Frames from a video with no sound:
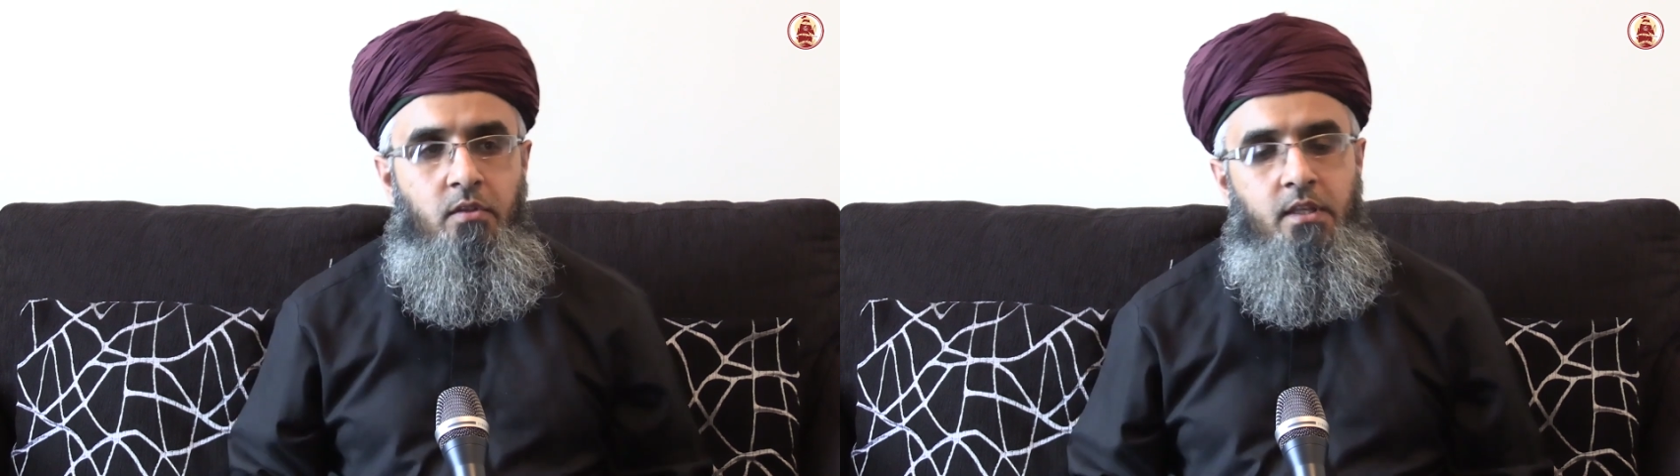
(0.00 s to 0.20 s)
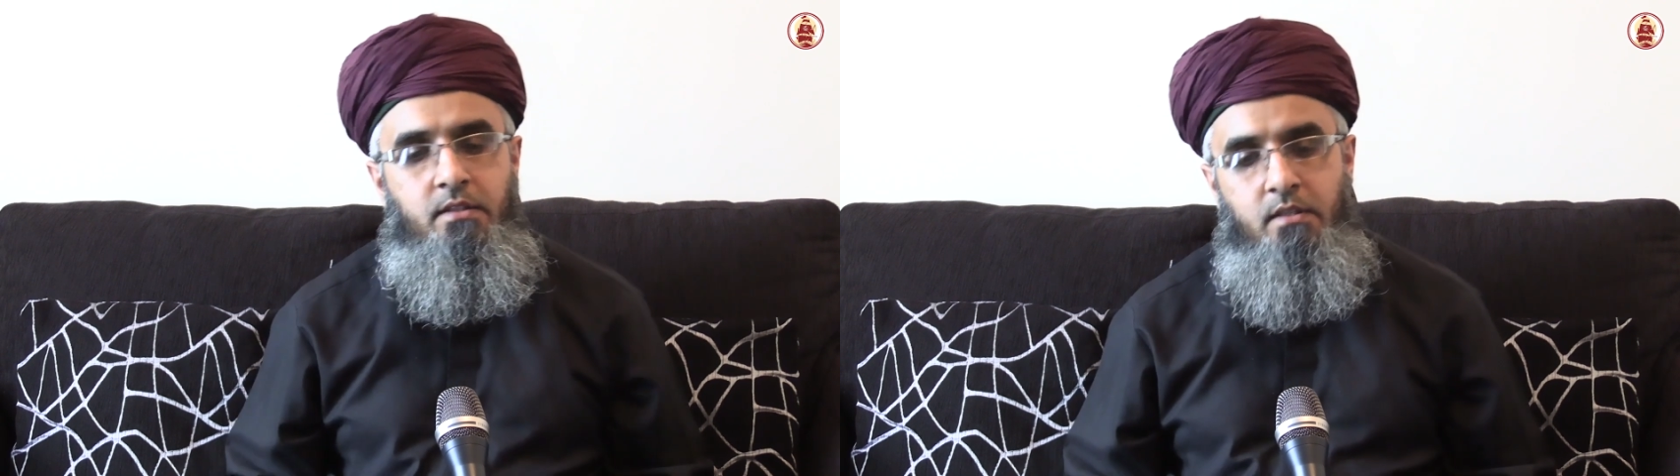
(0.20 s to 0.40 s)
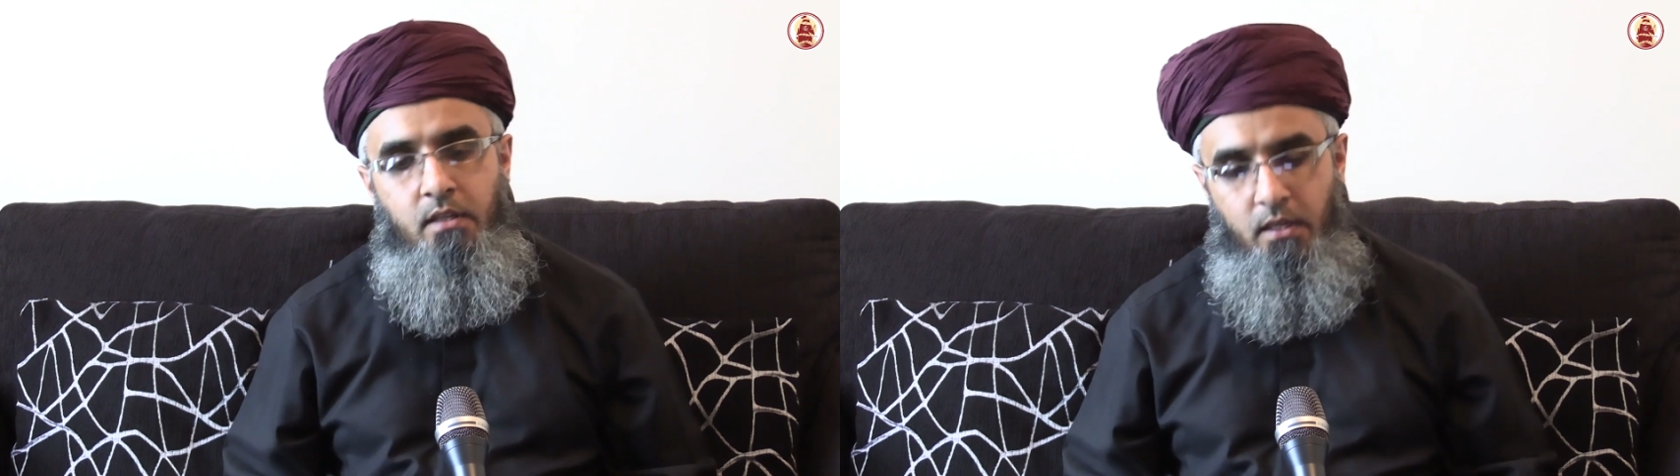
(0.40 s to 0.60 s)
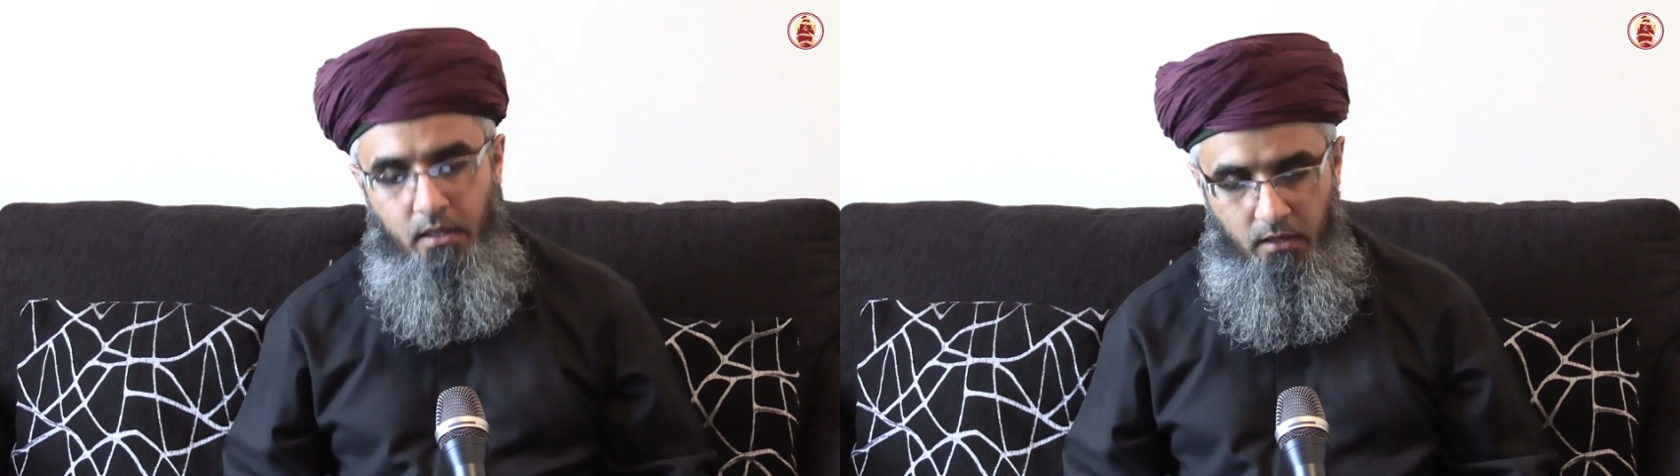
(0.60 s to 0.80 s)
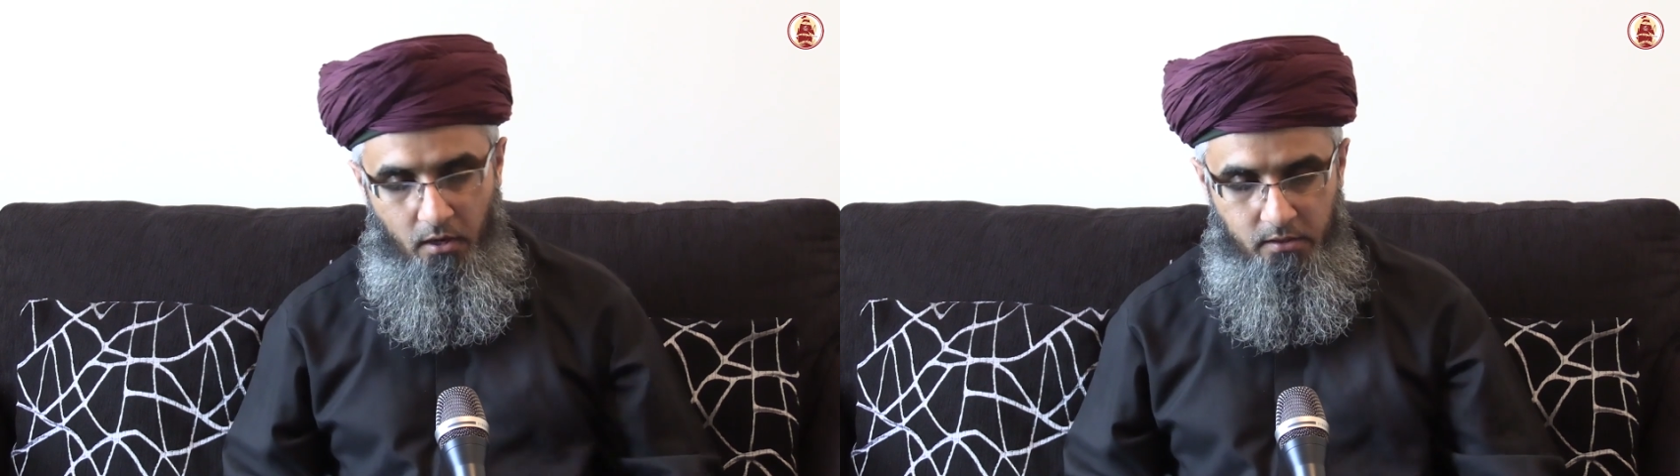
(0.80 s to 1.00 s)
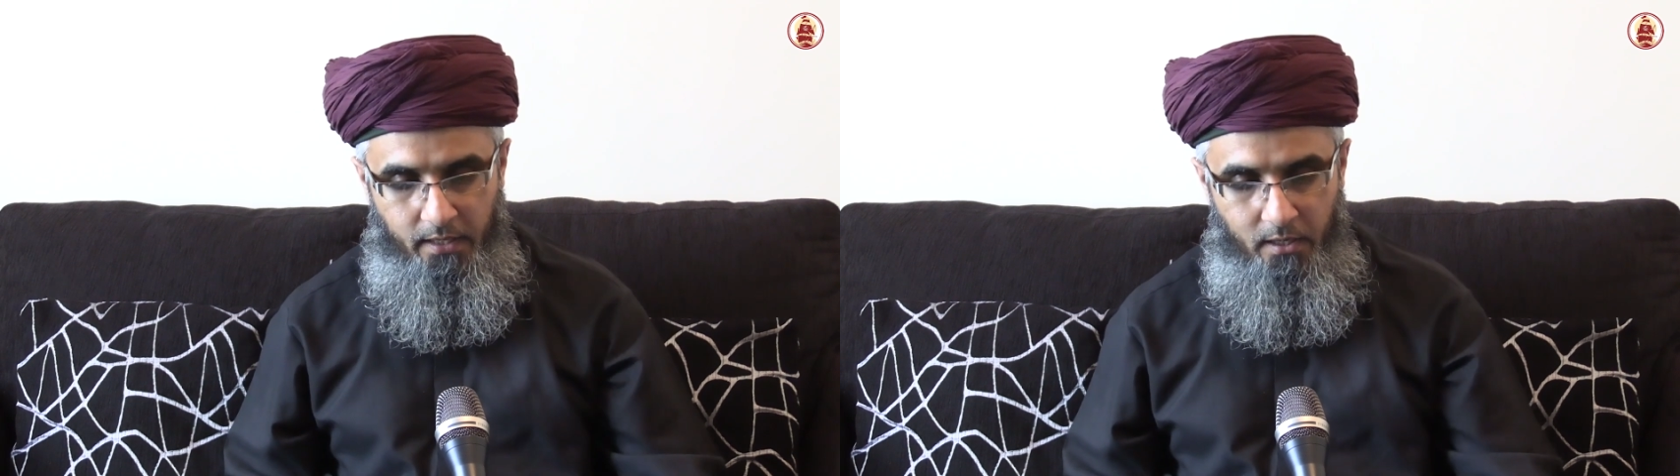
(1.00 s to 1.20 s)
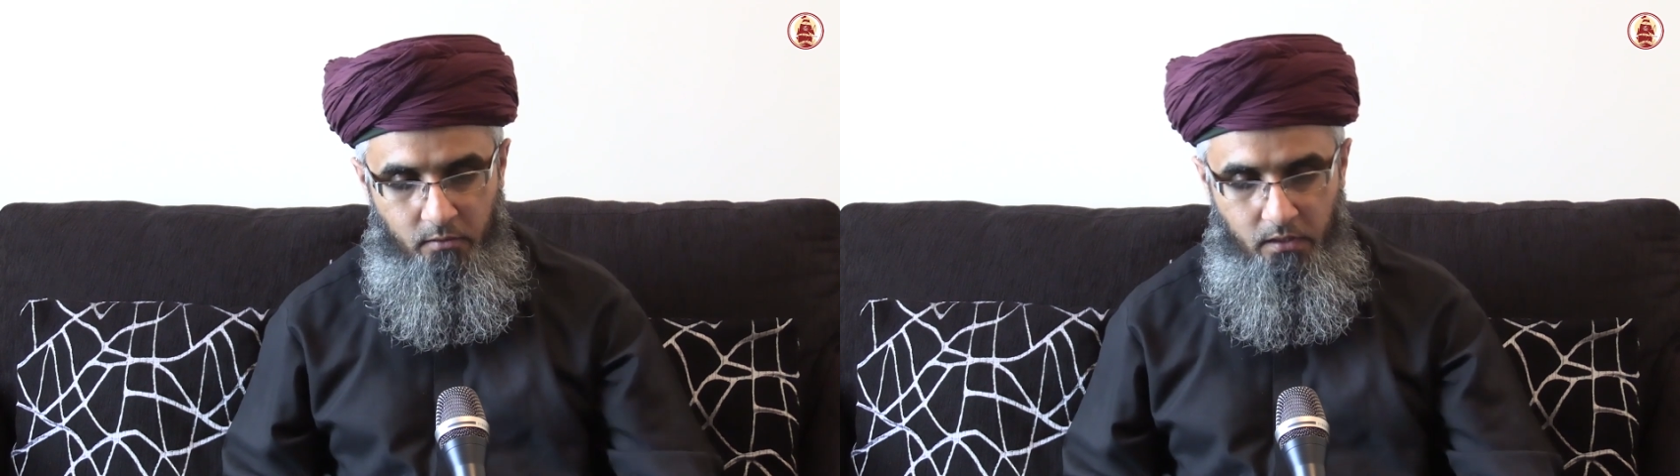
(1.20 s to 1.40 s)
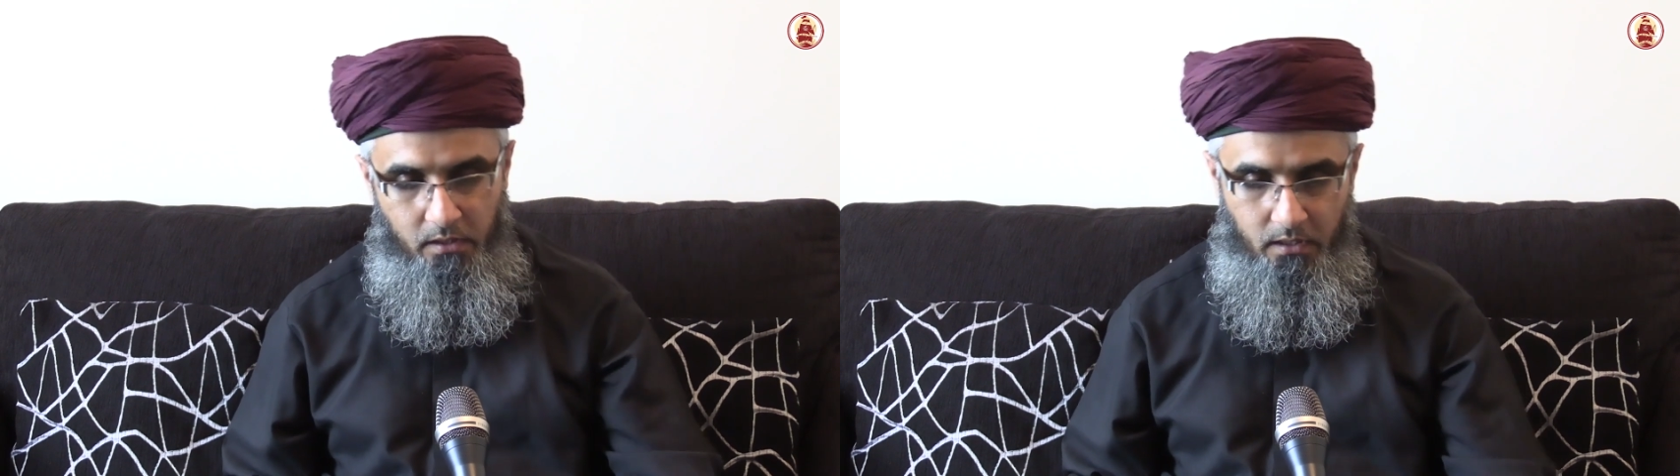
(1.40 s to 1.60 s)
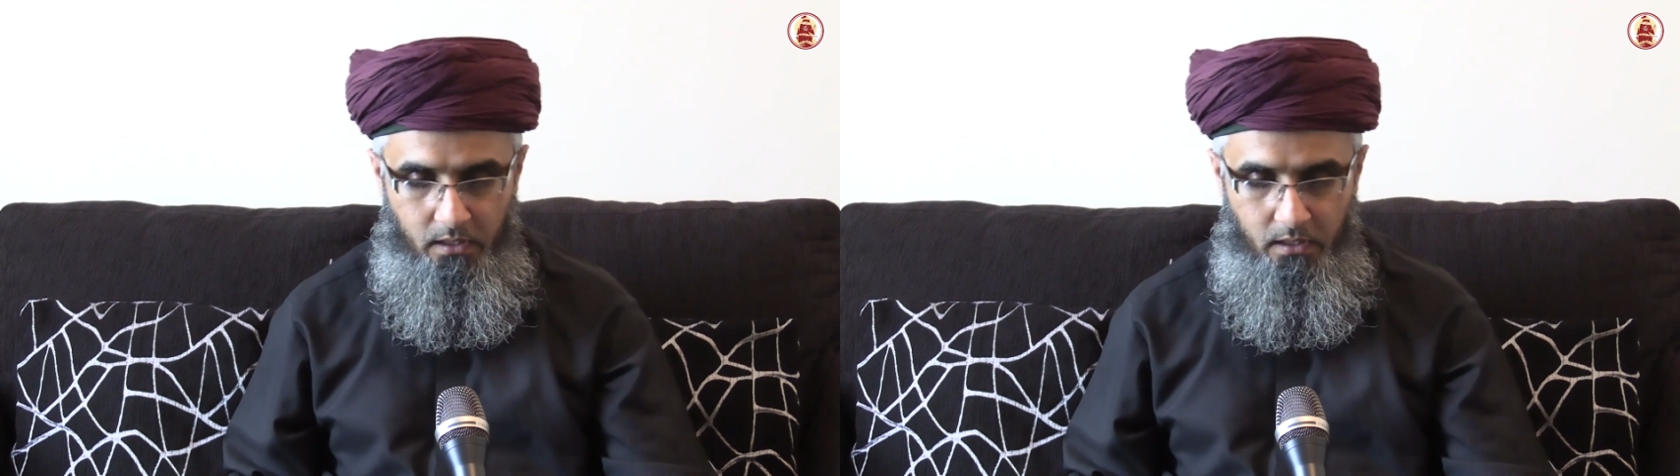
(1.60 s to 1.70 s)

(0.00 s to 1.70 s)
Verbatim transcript: this uh, lockdown,